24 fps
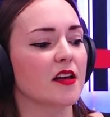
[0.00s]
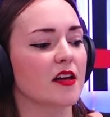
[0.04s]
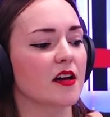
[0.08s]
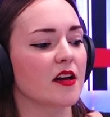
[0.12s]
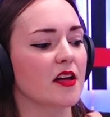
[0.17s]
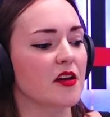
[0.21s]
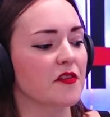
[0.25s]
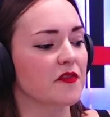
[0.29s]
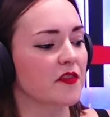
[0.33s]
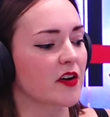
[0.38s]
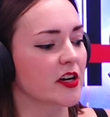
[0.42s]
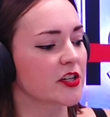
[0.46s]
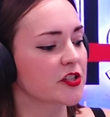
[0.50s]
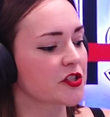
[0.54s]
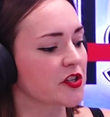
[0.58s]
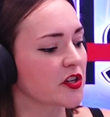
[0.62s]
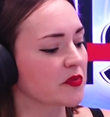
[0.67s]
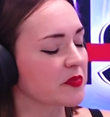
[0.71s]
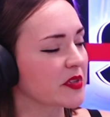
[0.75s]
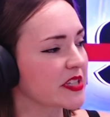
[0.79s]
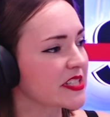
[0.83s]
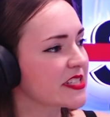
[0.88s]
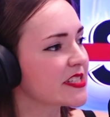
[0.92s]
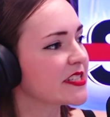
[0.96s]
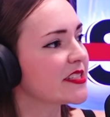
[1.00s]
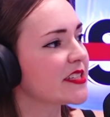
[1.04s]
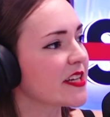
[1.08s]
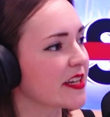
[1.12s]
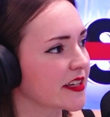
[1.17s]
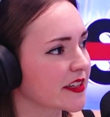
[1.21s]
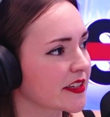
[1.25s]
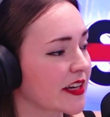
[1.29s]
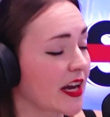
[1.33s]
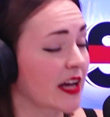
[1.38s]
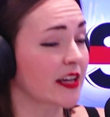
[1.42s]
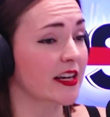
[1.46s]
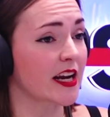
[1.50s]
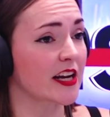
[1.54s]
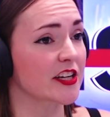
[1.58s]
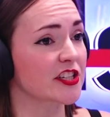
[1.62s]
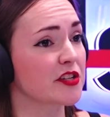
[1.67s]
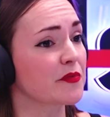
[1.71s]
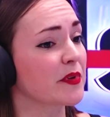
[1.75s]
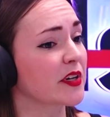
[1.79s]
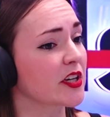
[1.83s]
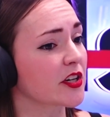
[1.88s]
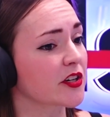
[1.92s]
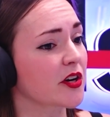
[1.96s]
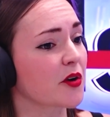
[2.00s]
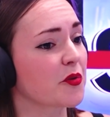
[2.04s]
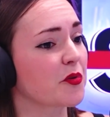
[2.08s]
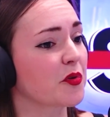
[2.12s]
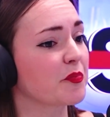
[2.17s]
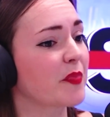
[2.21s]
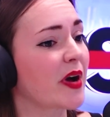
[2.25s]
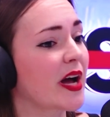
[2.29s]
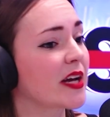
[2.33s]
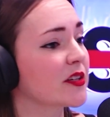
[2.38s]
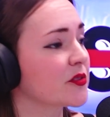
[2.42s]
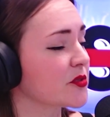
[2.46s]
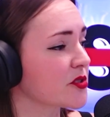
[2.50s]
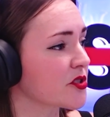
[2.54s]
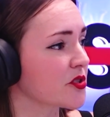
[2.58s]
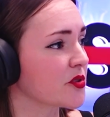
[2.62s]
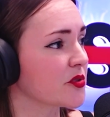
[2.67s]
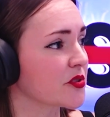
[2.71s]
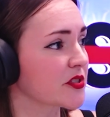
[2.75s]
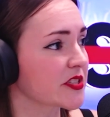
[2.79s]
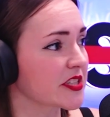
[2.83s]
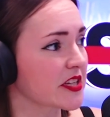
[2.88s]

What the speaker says: if I took my stick, and actually when I go on panel talks,